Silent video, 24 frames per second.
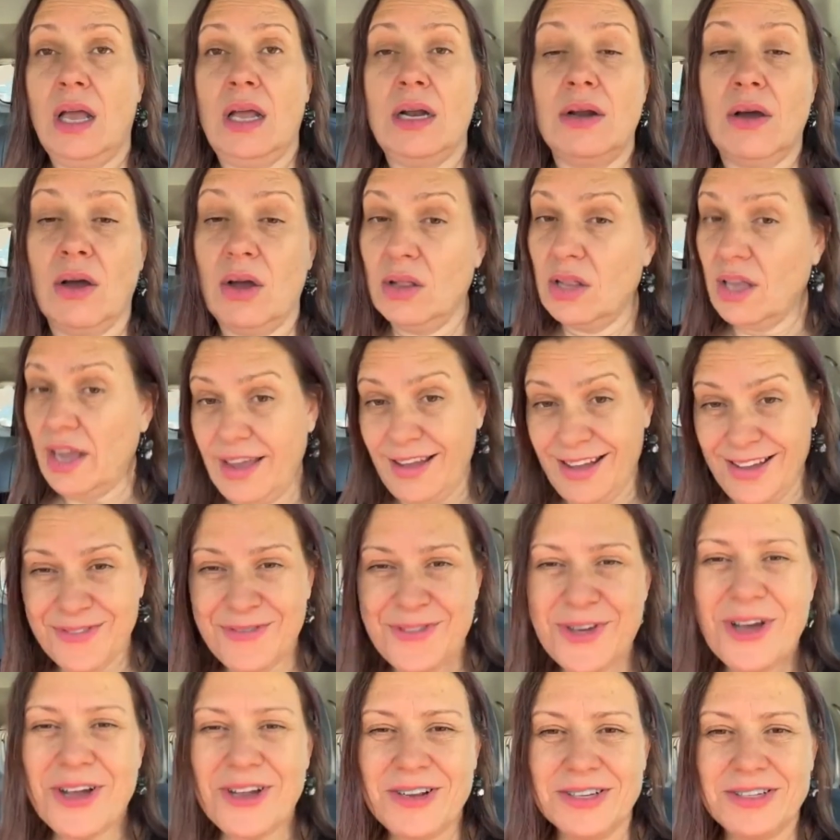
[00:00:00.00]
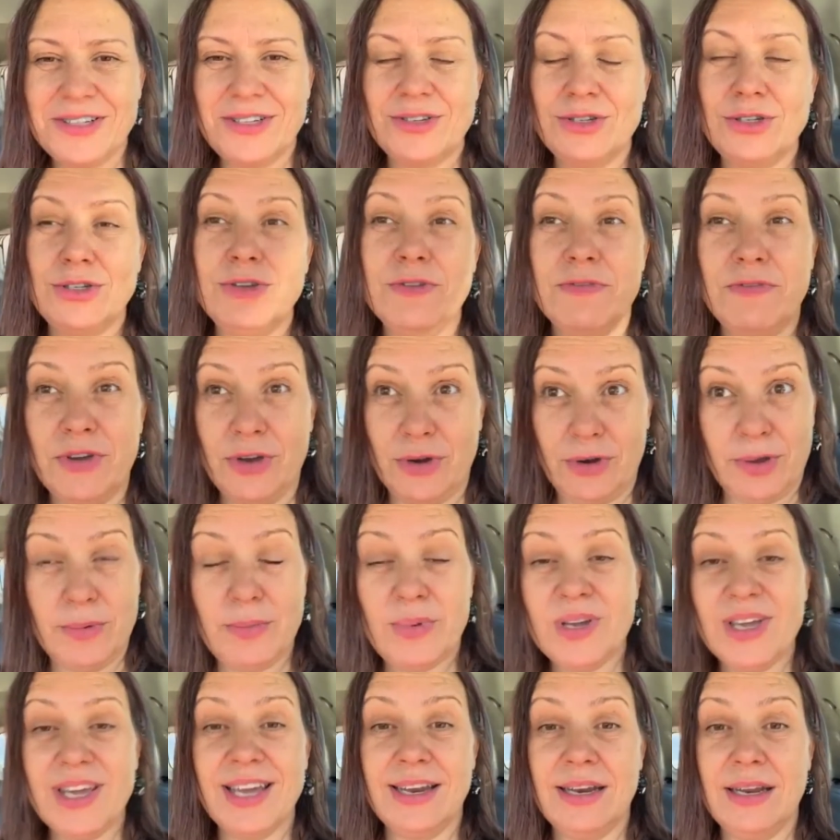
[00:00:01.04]
And all I have done since the
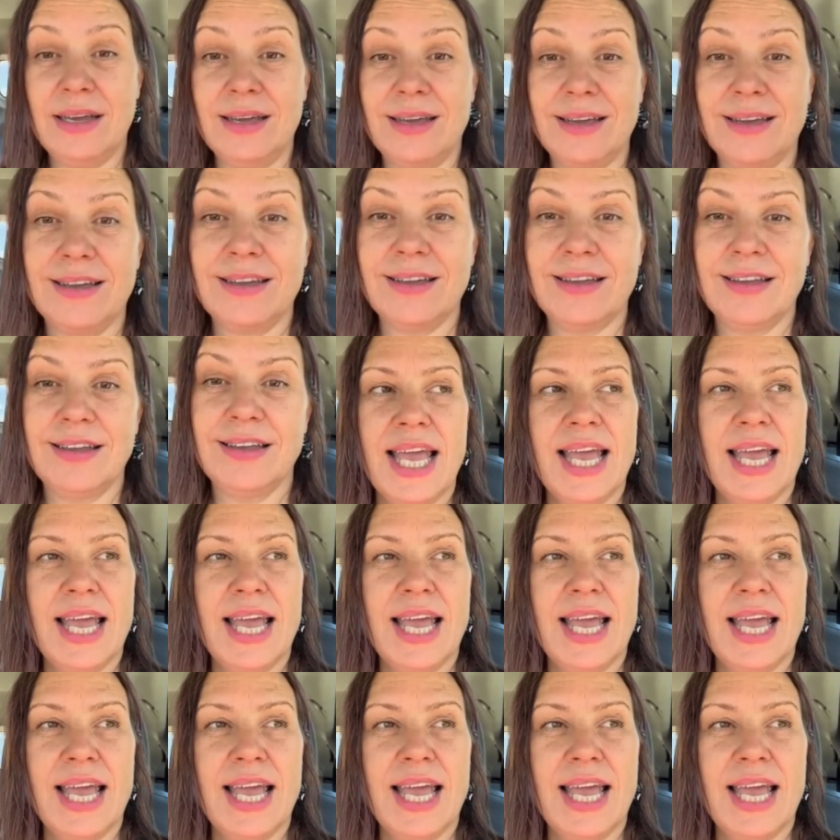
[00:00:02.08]
very beginning